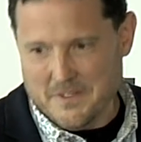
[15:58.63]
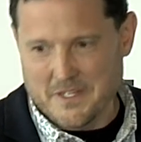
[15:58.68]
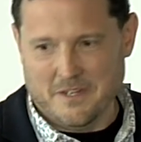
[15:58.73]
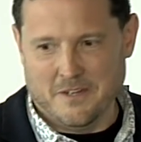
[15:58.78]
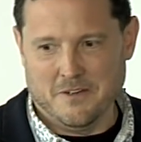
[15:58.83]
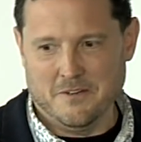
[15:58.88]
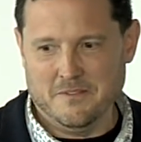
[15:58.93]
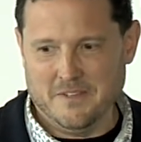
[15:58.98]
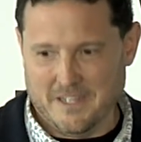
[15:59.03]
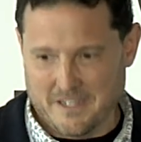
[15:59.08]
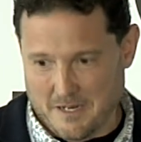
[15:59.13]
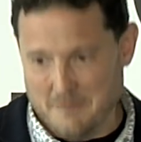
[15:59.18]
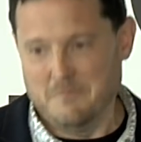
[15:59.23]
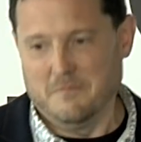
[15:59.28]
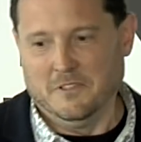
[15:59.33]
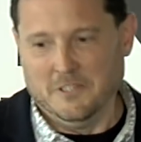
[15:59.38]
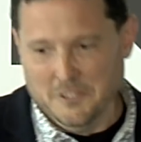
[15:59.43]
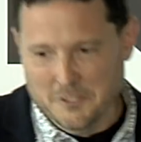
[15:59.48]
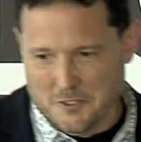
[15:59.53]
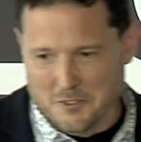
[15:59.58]
you know, and I'm
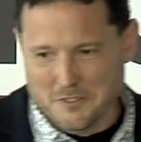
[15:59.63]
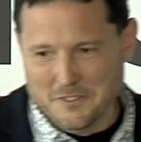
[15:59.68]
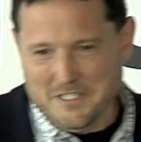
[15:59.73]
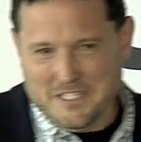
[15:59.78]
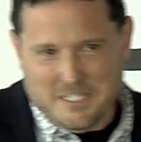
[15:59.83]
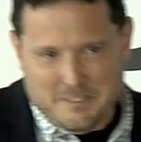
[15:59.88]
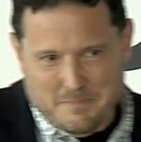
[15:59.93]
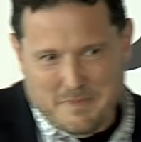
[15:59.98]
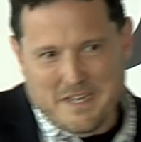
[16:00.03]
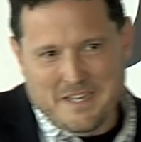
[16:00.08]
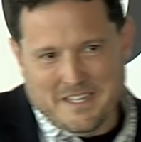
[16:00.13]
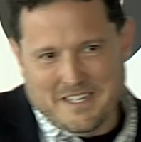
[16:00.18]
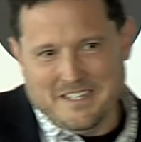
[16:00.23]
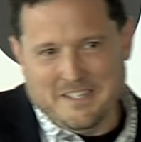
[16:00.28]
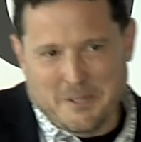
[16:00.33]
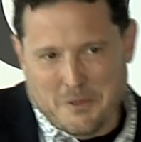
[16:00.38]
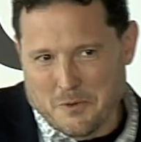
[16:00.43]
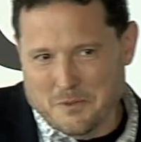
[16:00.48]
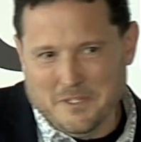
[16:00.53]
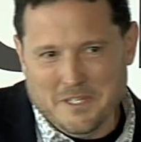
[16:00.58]
literally spending
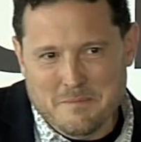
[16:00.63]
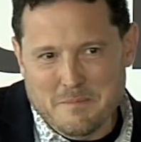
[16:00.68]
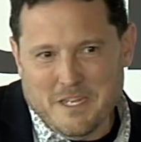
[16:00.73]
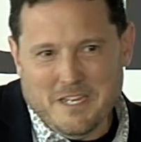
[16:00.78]
the only